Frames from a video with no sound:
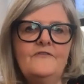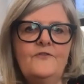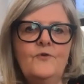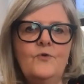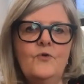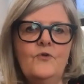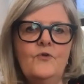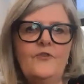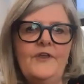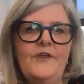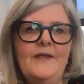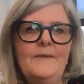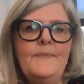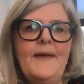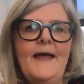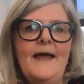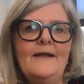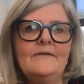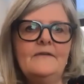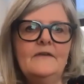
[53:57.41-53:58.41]
for the
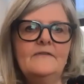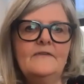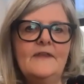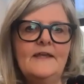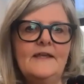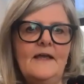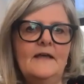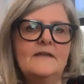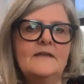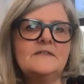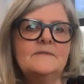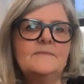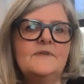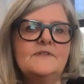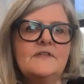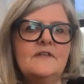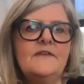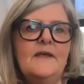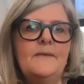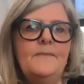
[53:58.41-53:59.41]
impact that their customers
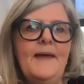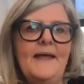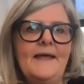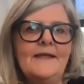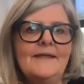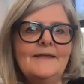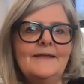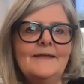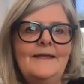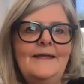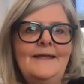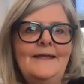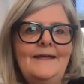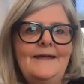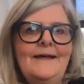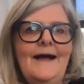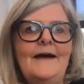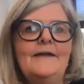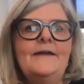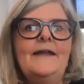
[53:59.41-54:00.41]
that they're banking
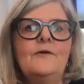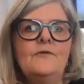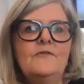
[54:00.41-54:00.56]
are now